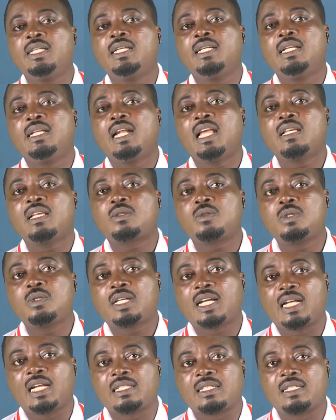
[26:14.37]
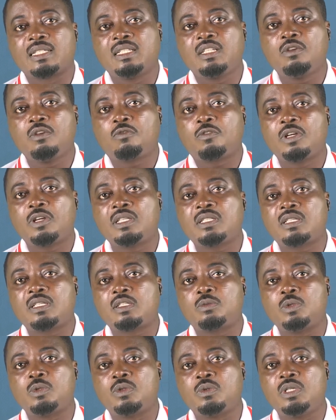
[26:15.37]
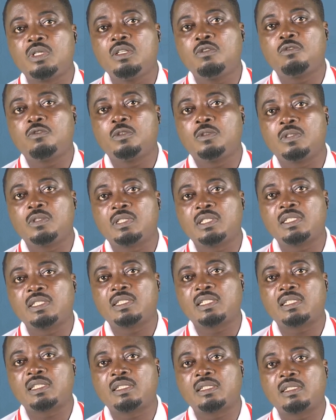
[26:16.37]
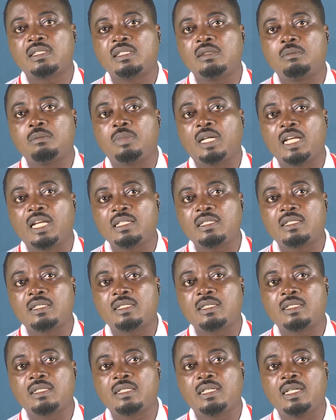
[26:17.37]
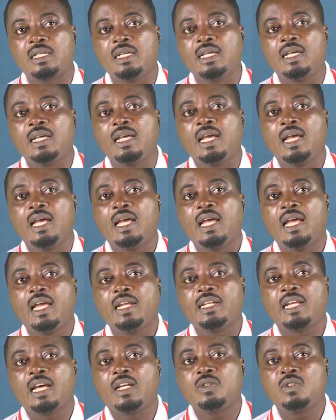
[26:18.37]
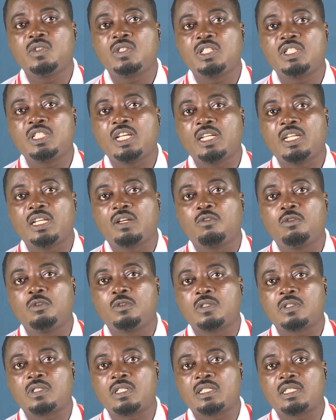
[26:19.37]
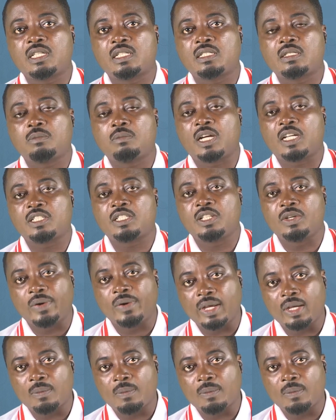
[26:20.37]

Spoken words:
let's look at differences between photosynthesis in plants and anosogenic photosynthetic bacteria.